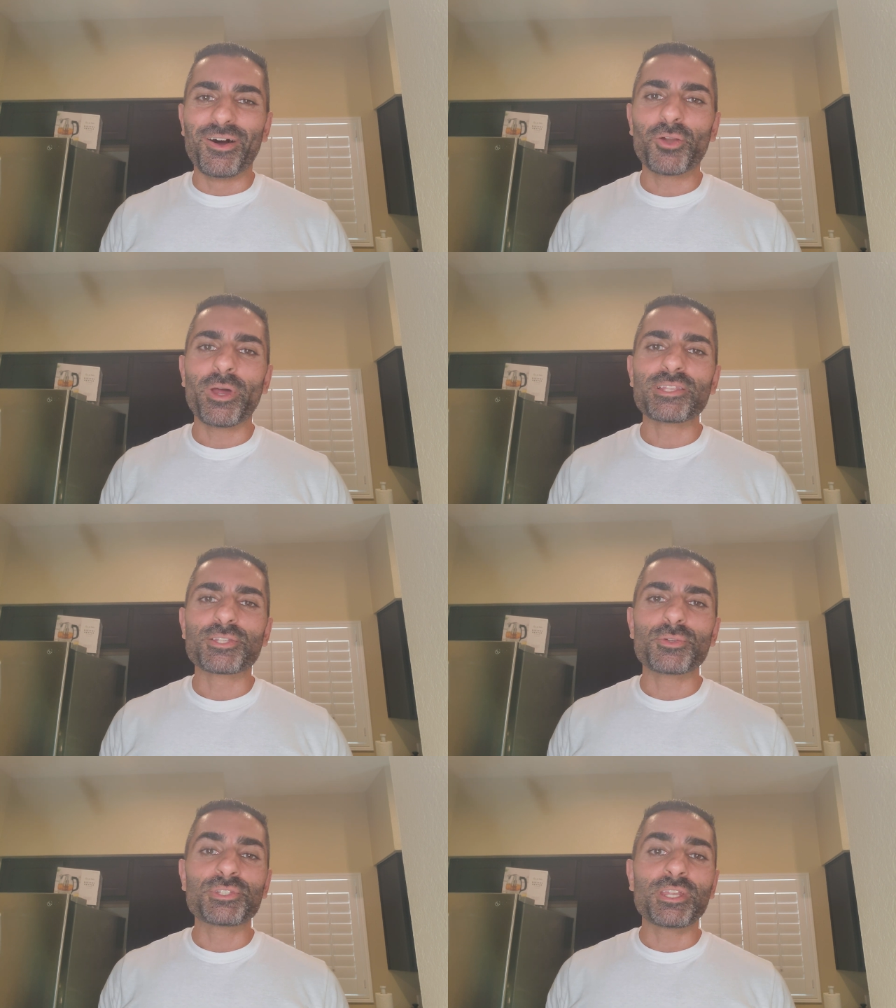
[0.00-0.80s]
All right,
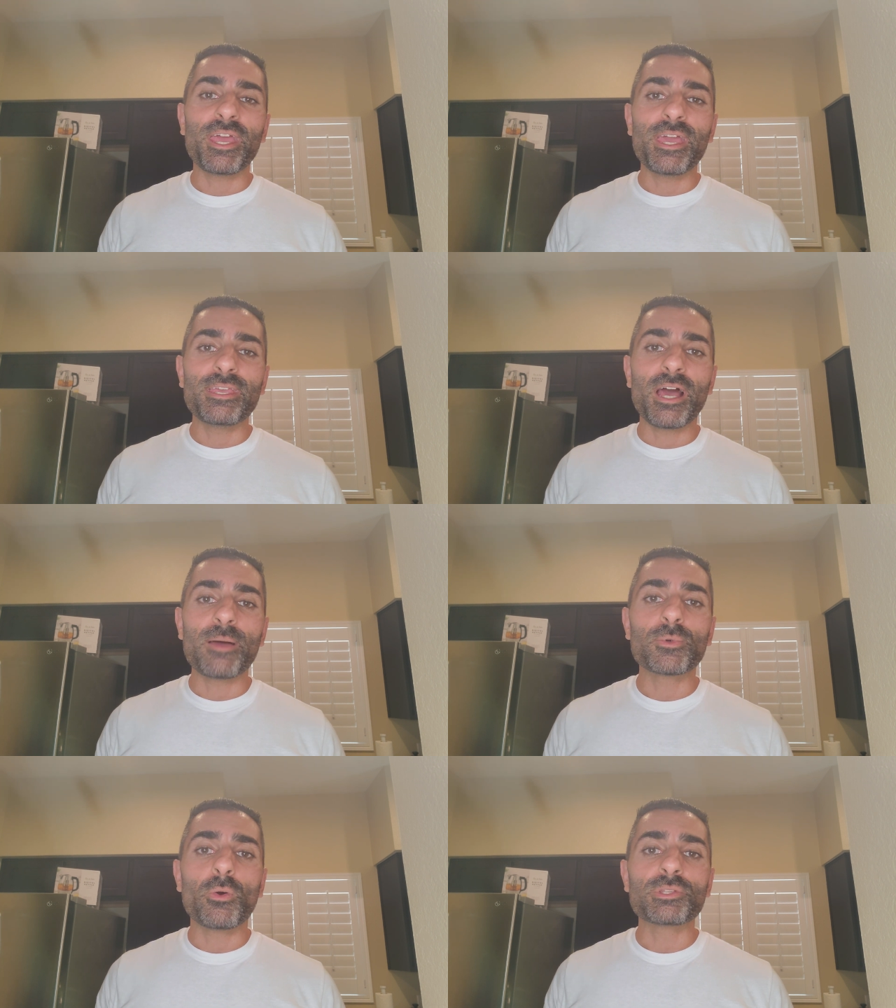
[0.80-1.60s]
so today
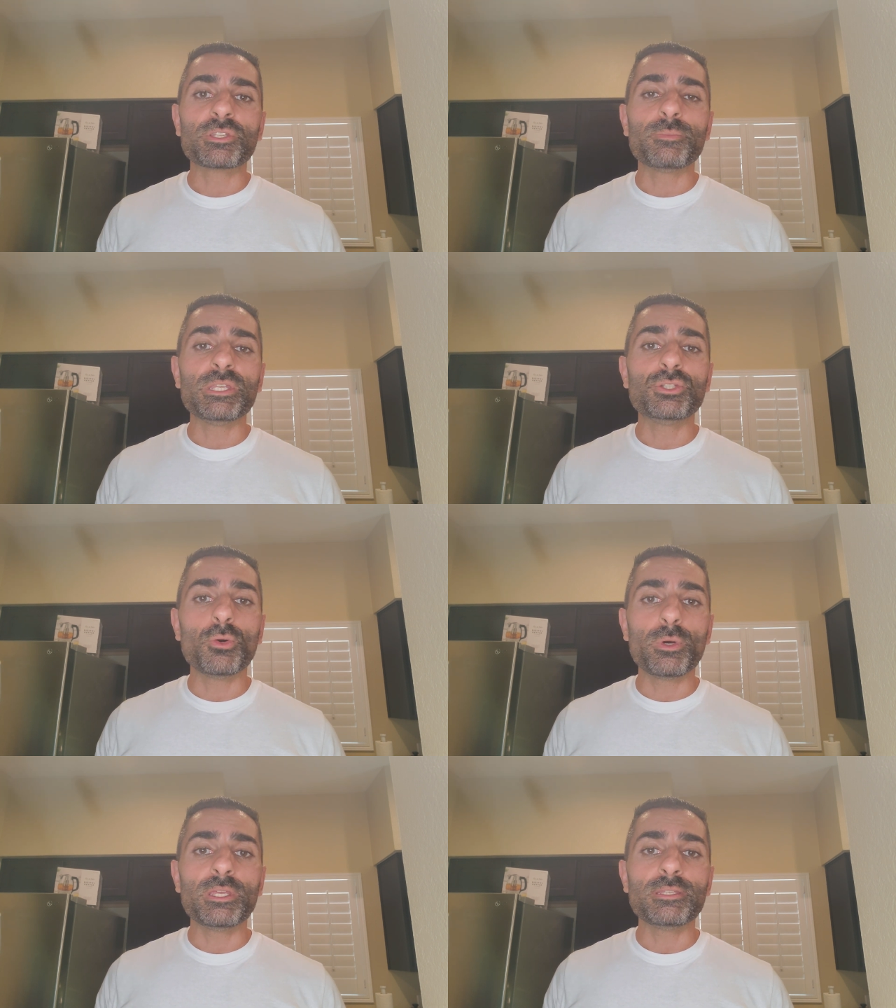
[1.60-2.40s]
I'm going to be
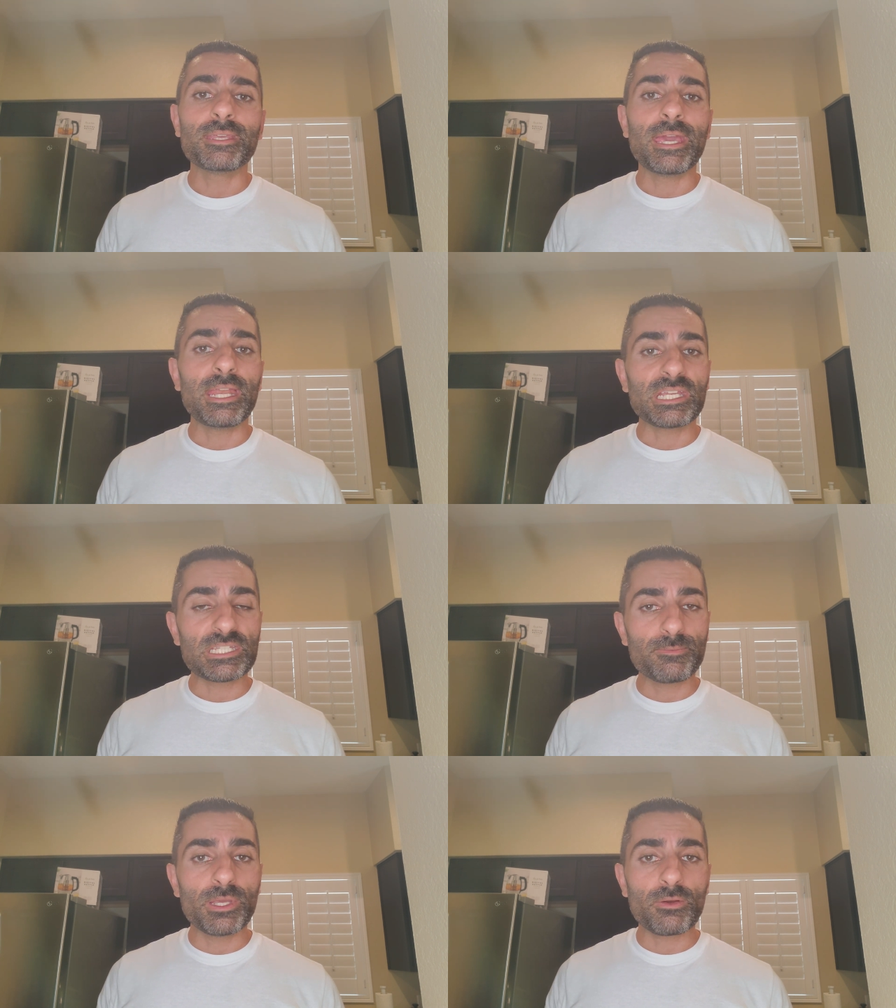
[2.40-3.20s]
doing an
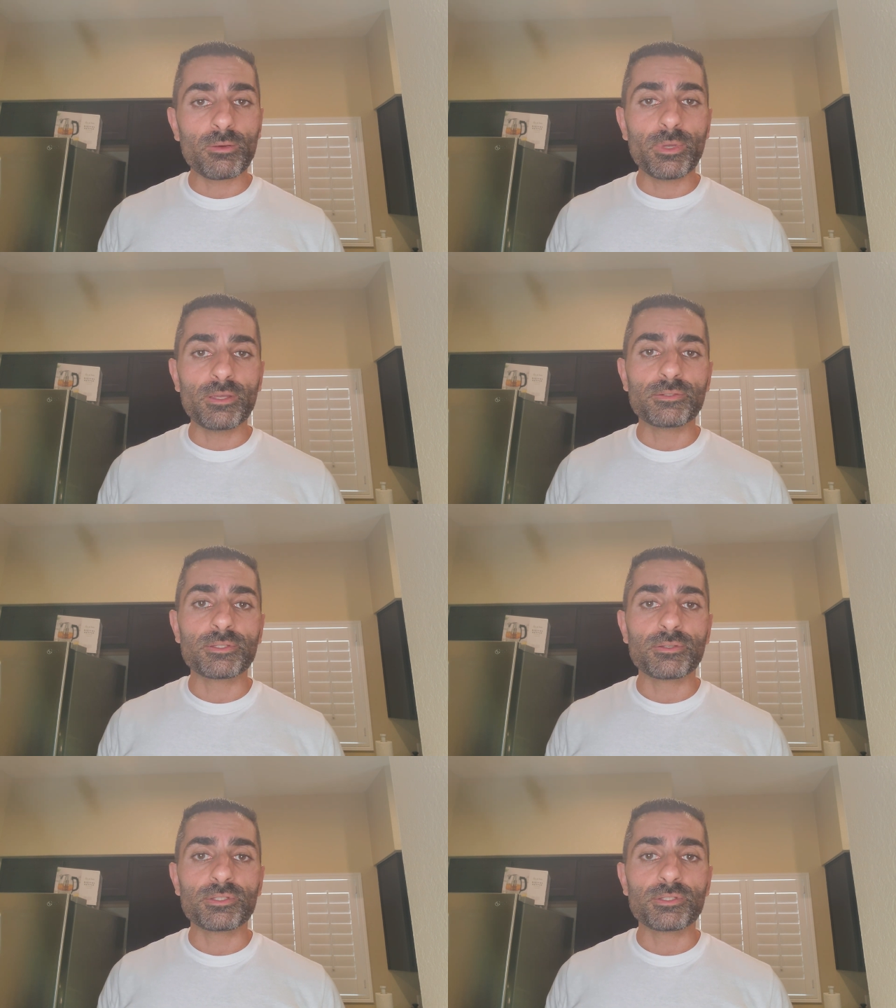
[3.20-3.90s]
experiment